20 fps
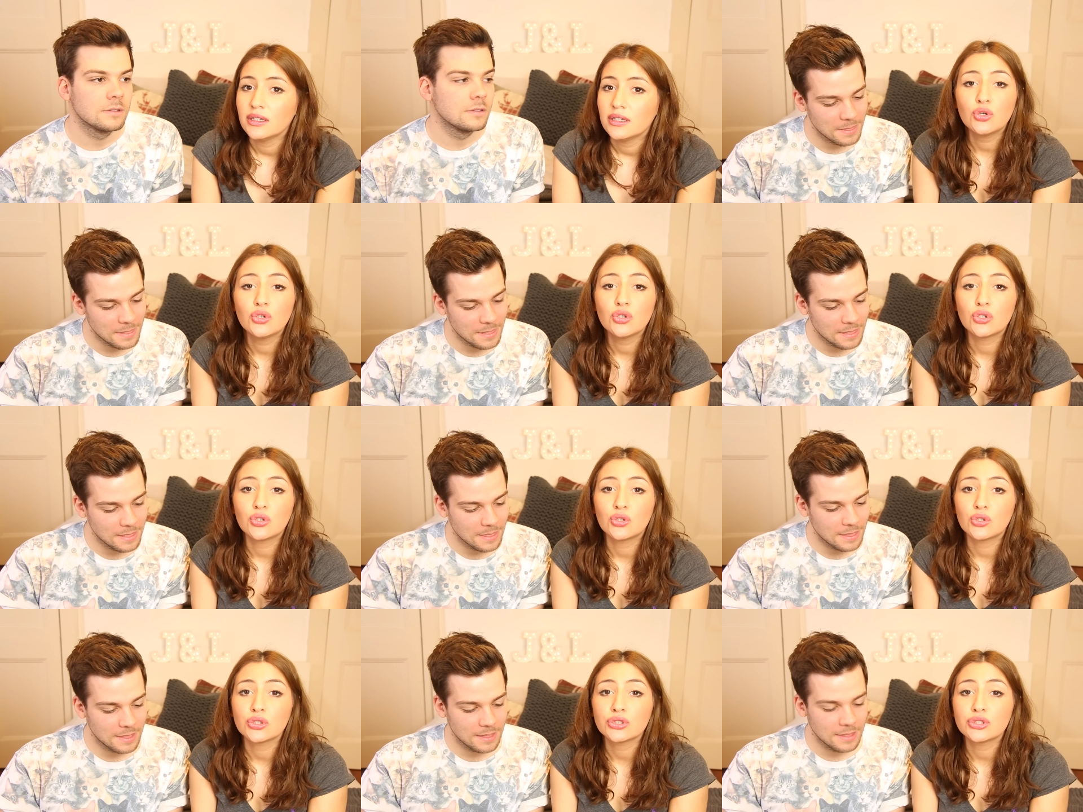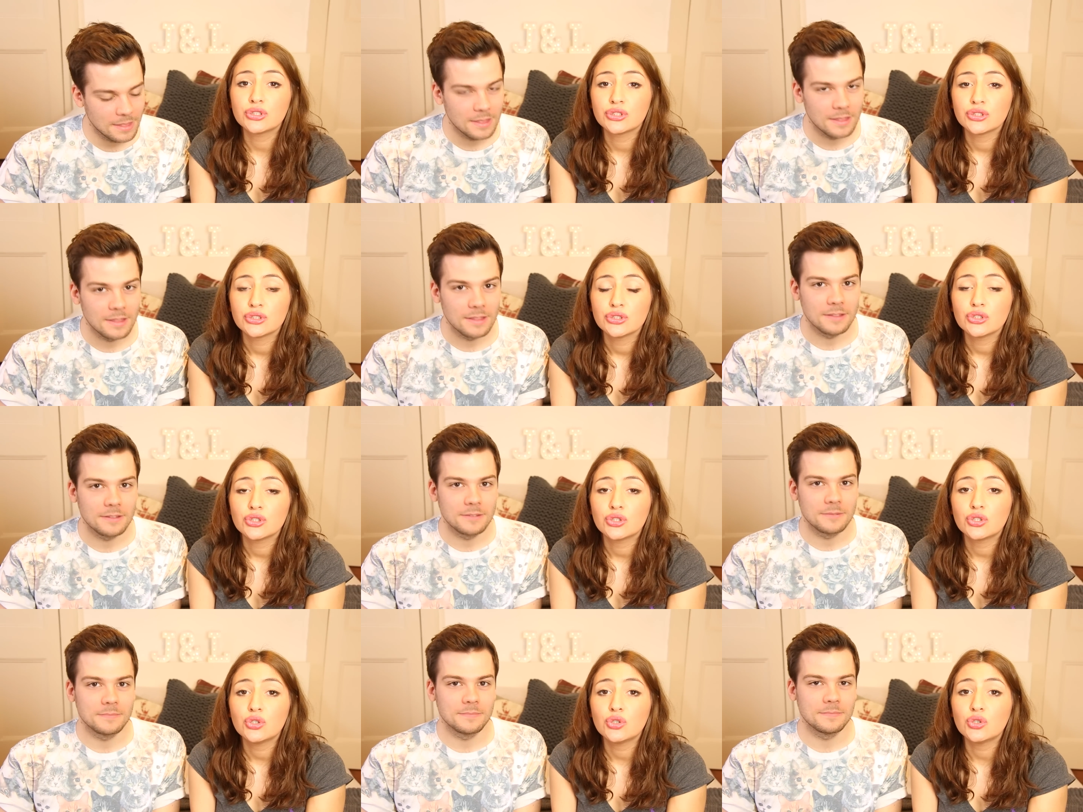Speaker 1: court,
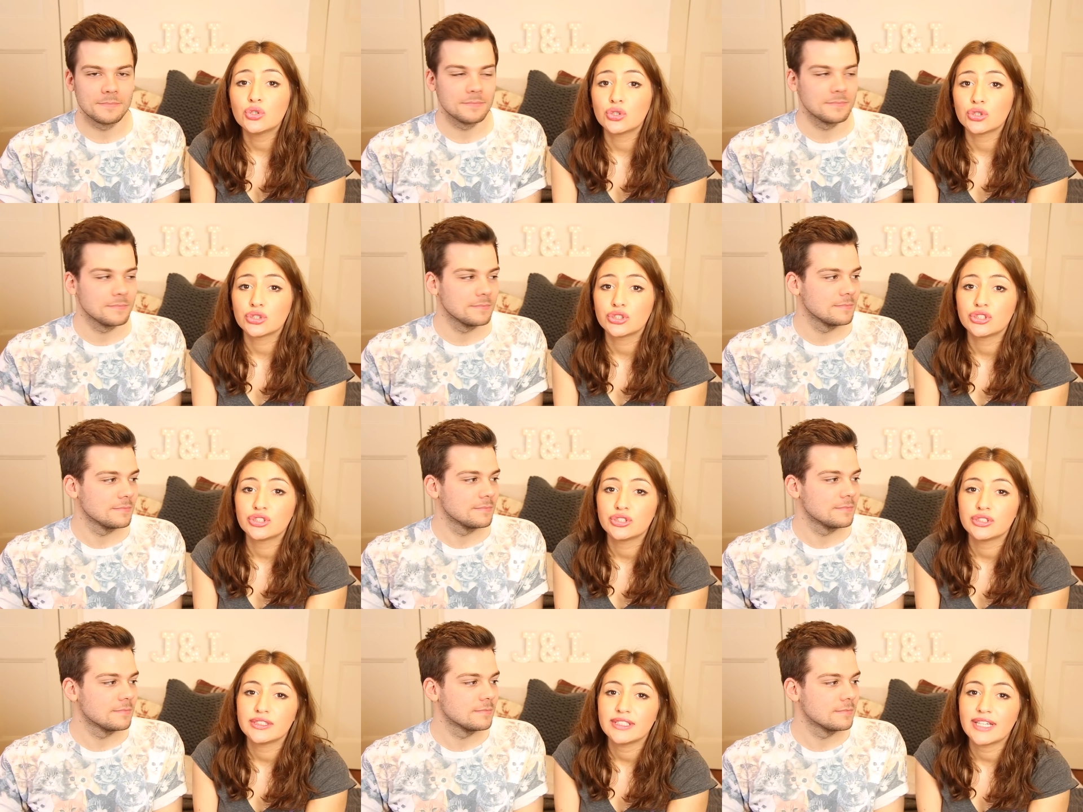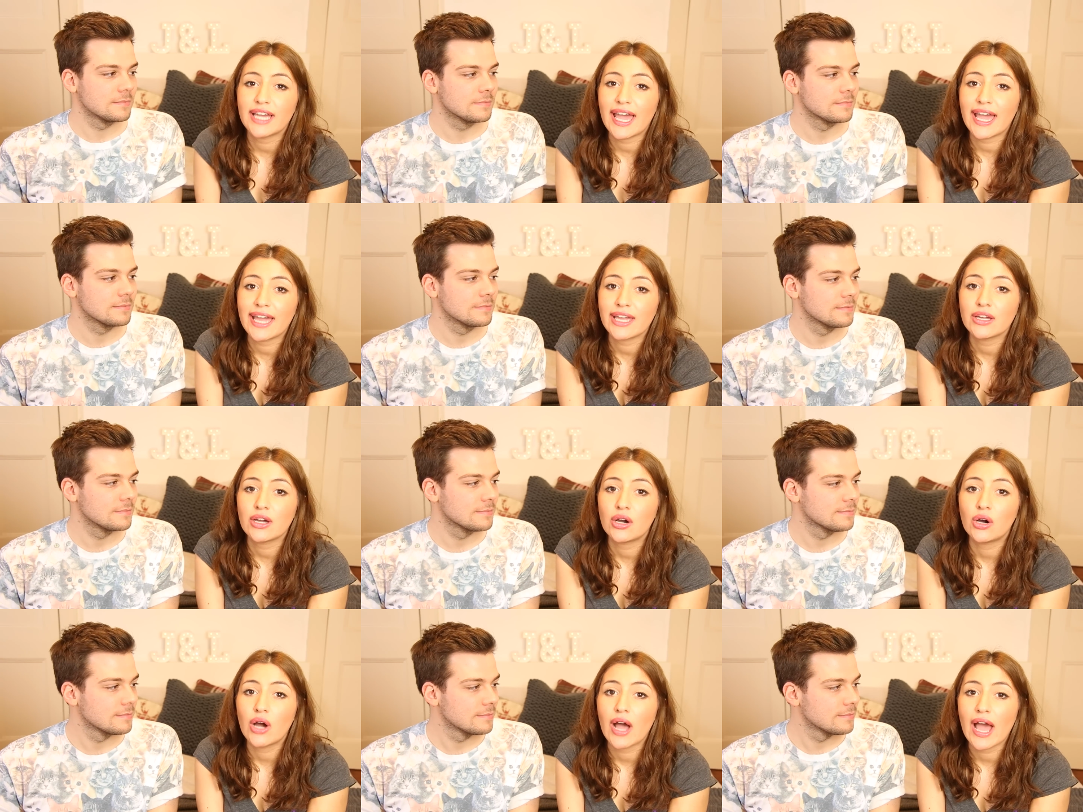court,
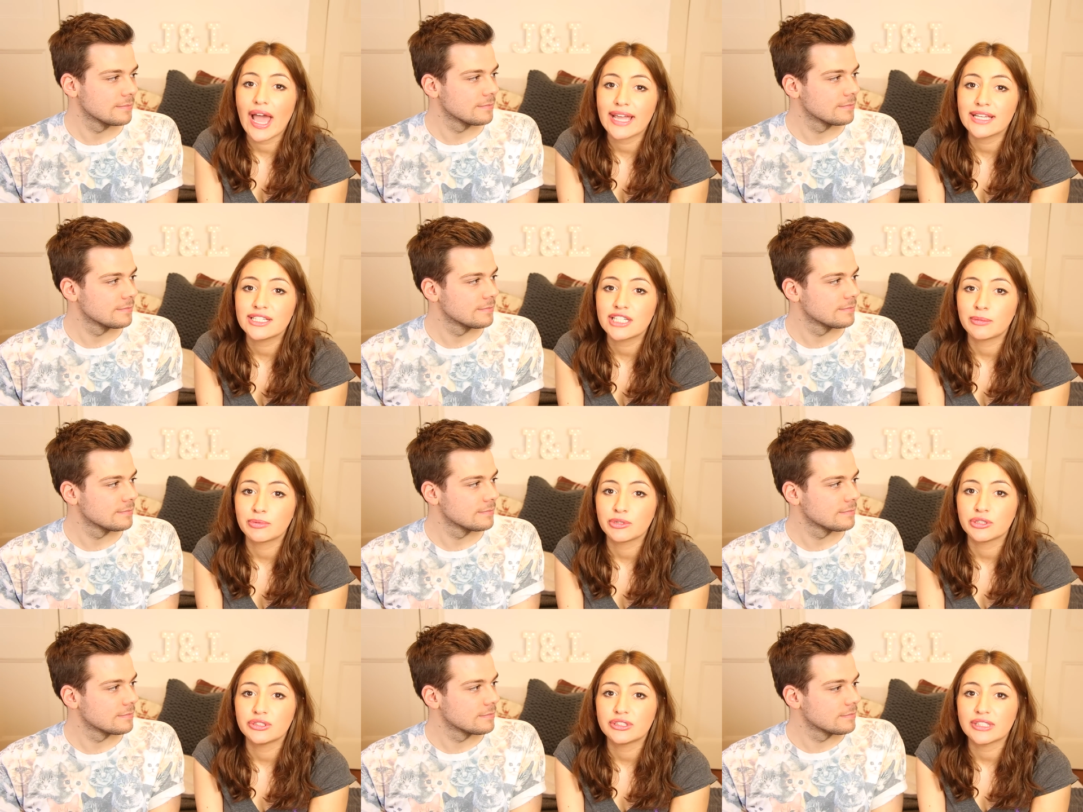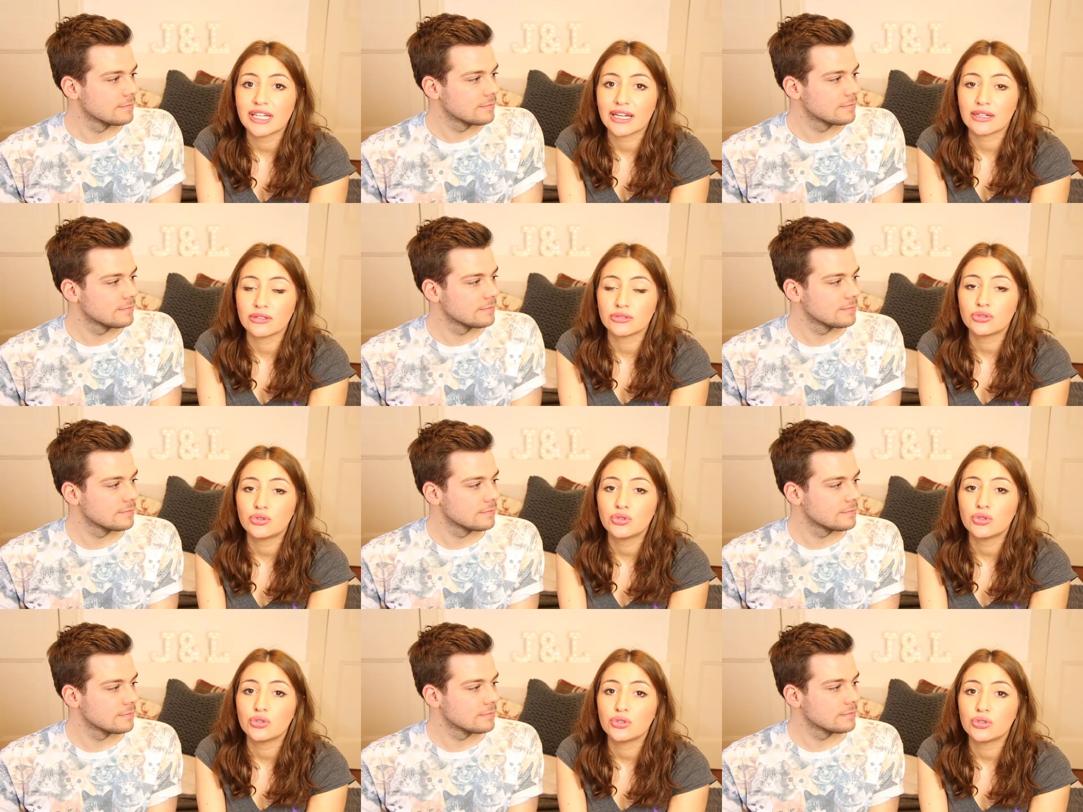A, AW
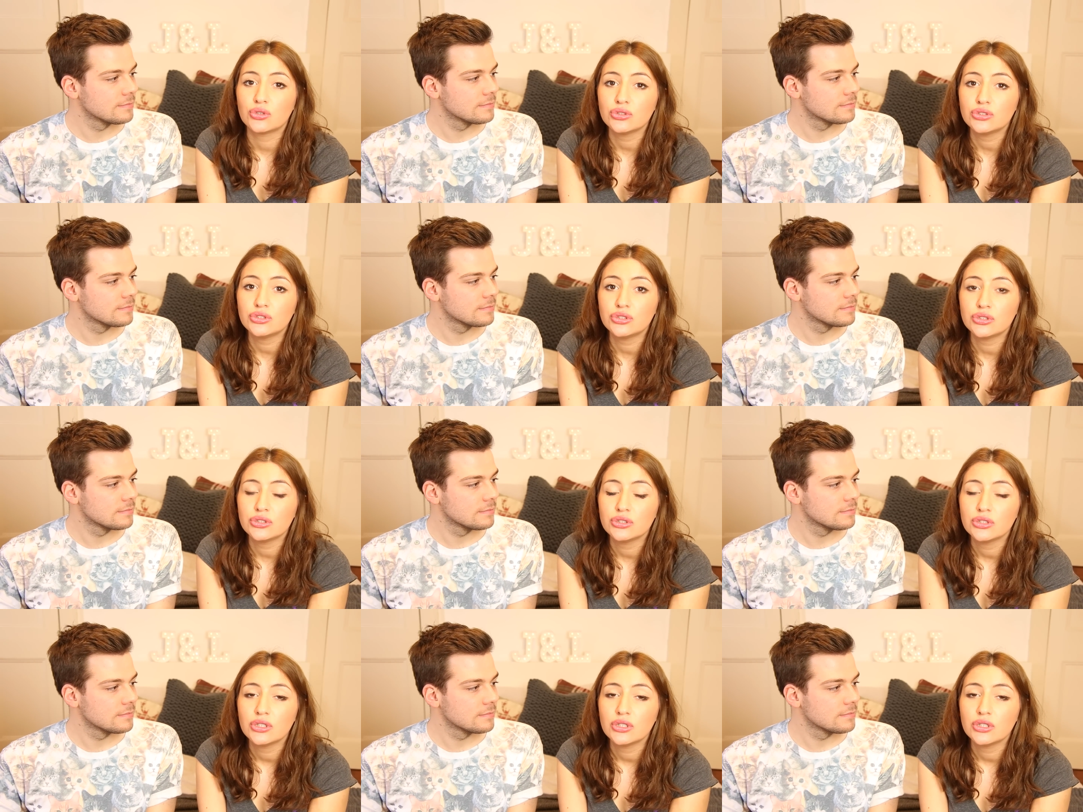sound, court.